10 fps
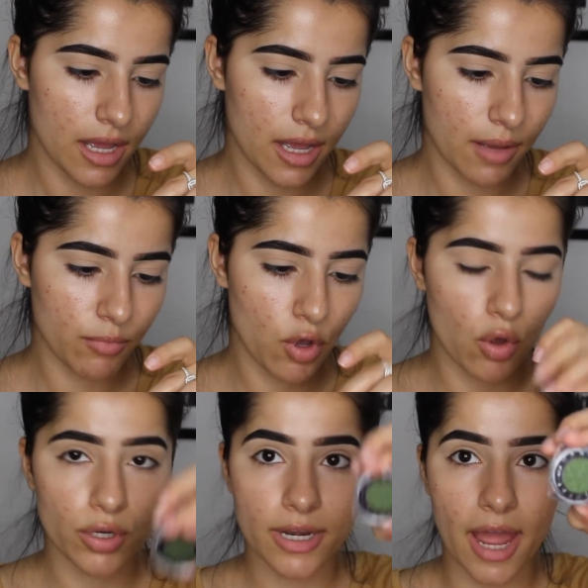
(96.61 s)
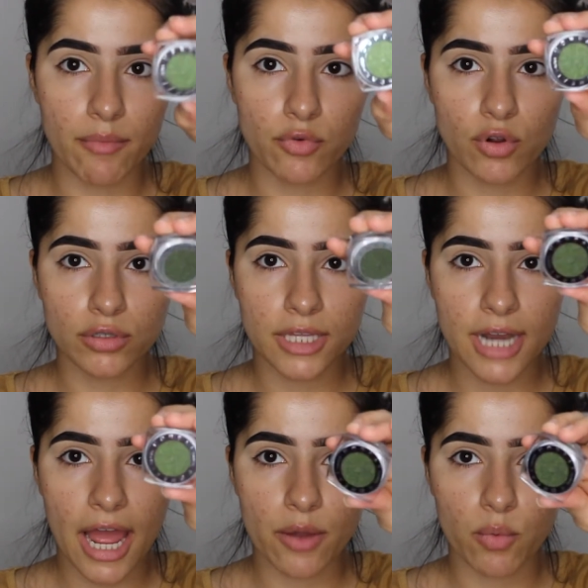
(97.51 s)
Golden Emerald
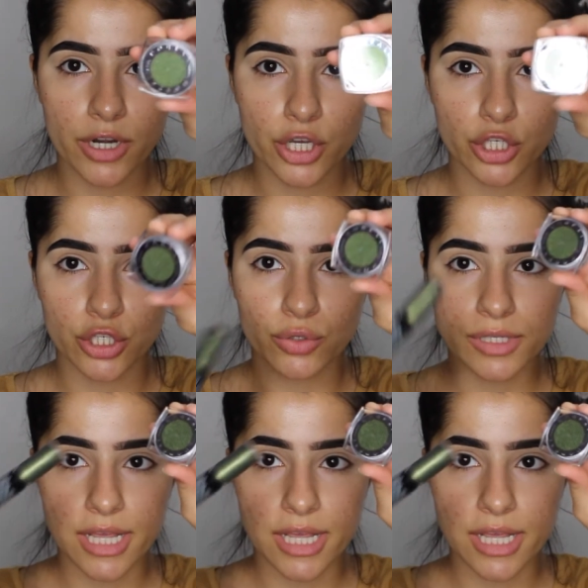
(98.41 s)
that I want to use,